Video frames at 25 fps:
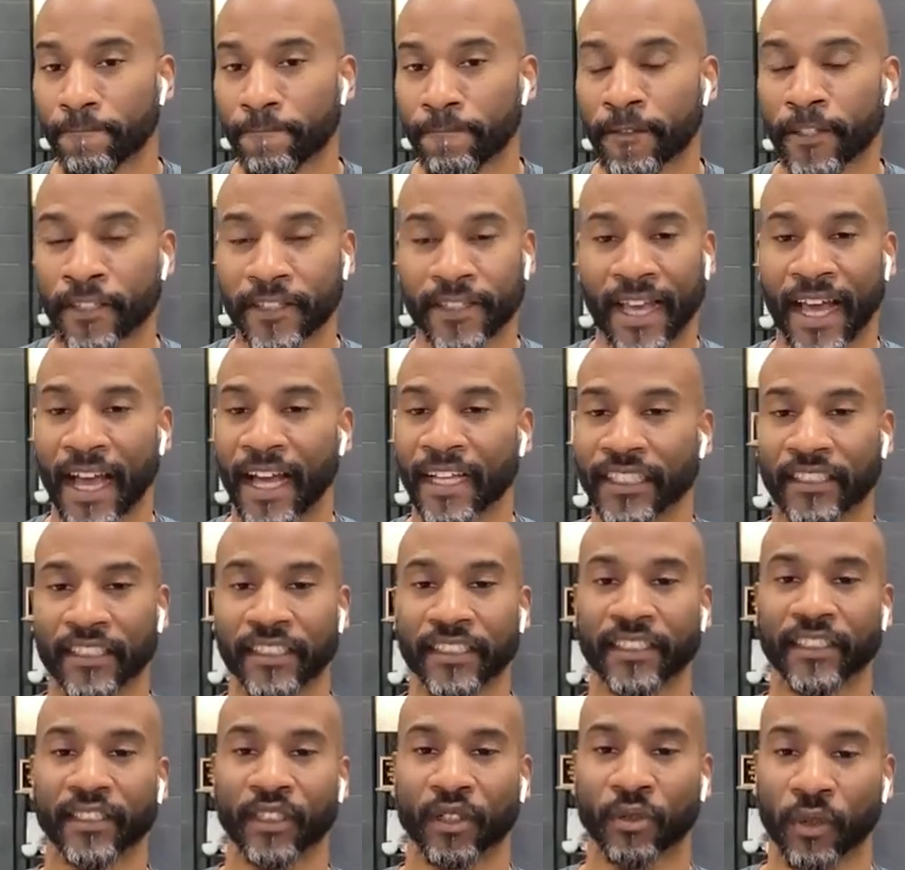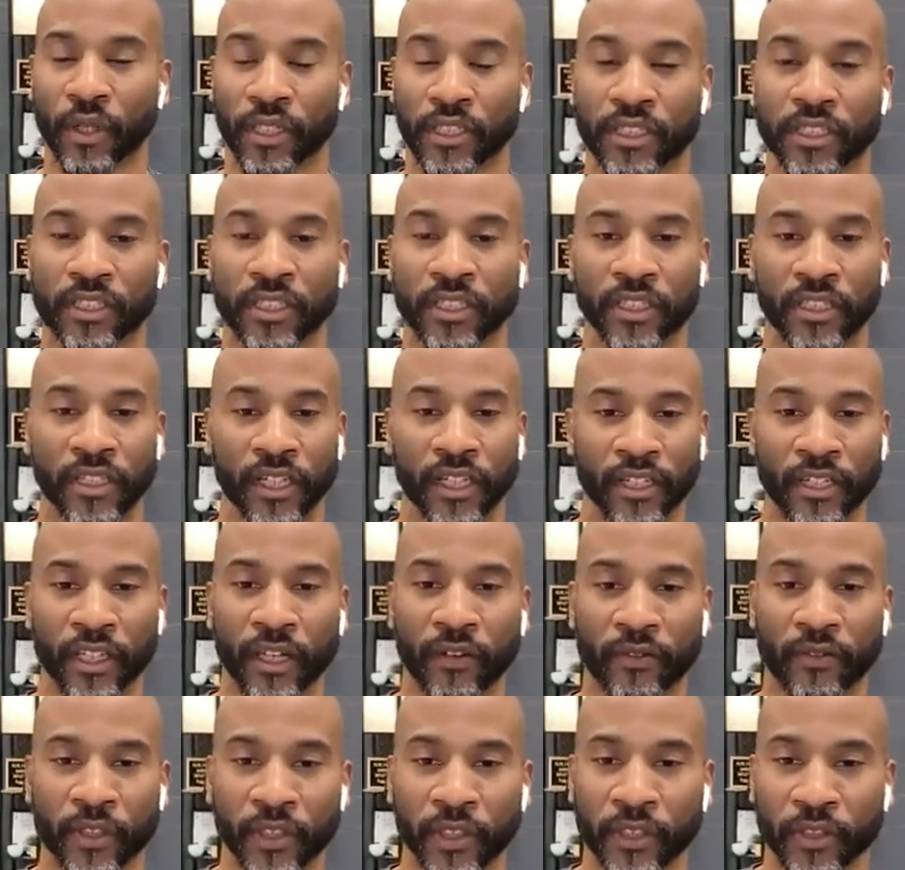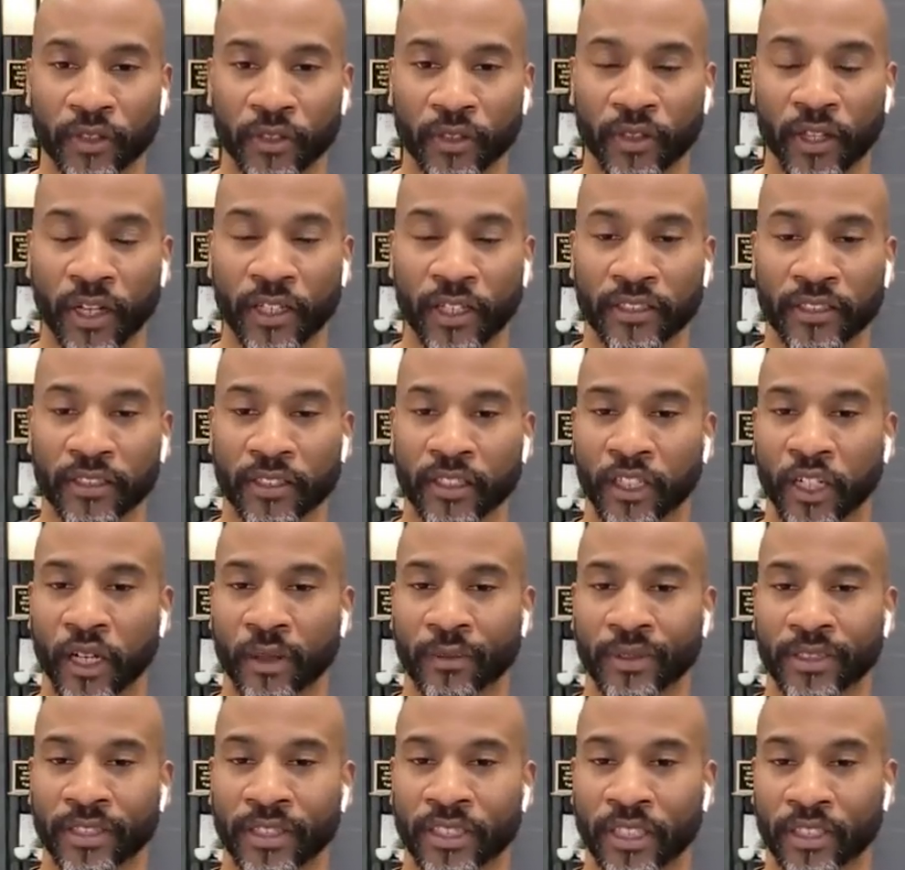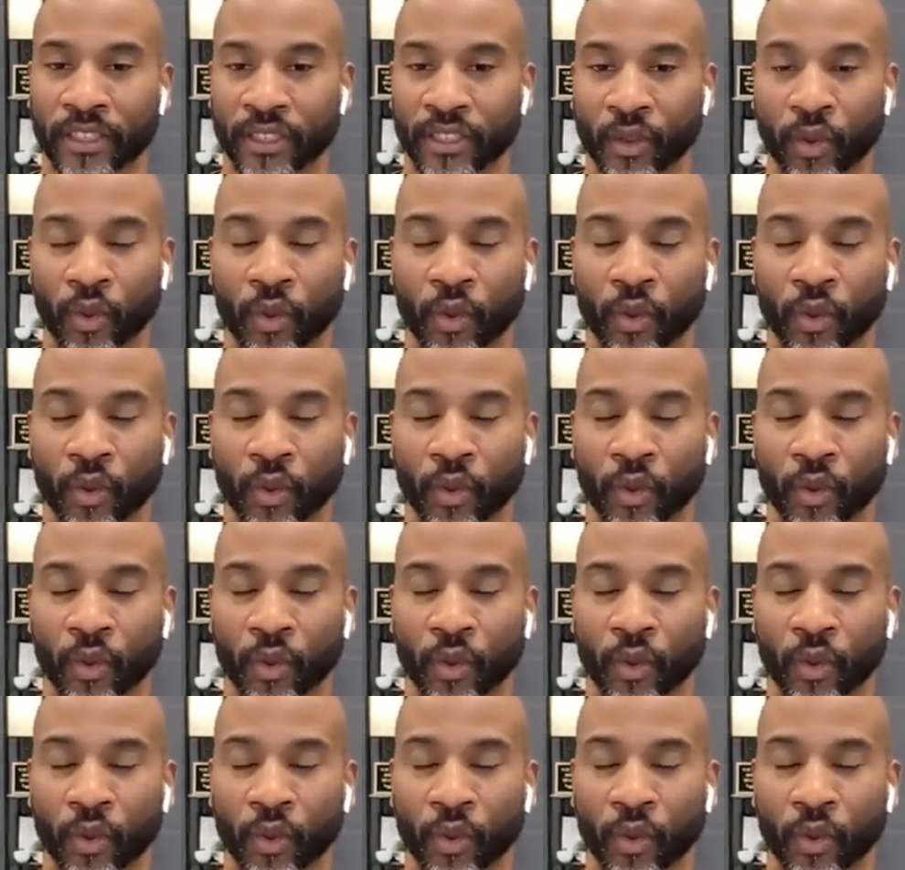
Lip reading: Just asking is a question. I'd love to hear your thoughts in the comment section,